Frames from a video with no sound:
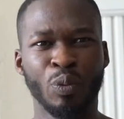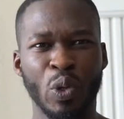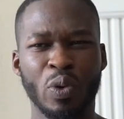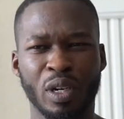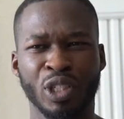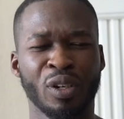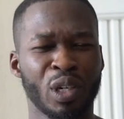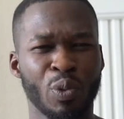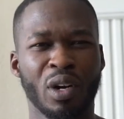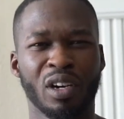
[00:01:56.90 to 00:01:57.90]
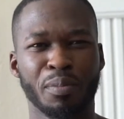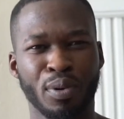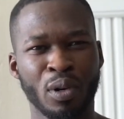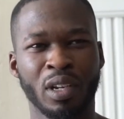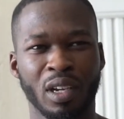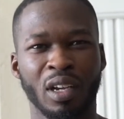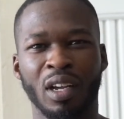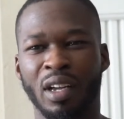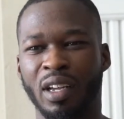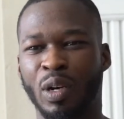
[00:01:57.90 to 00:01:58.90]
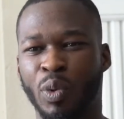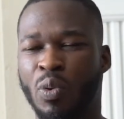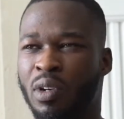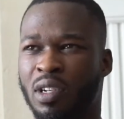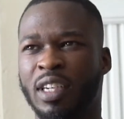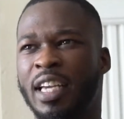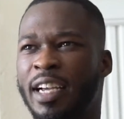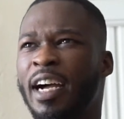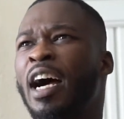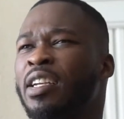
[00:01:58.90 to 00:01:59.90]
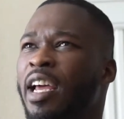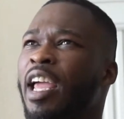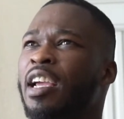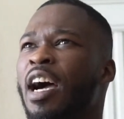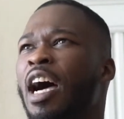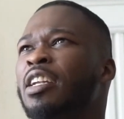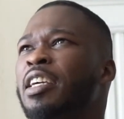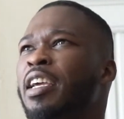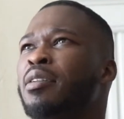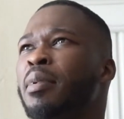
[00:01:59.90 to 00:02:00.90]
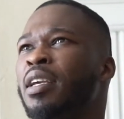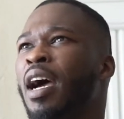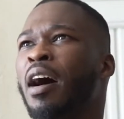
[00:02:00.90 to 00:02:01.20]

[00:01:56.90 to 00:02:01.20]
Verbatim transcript: We want to show that we are important, and we want to look at God like, hey, God, look at me.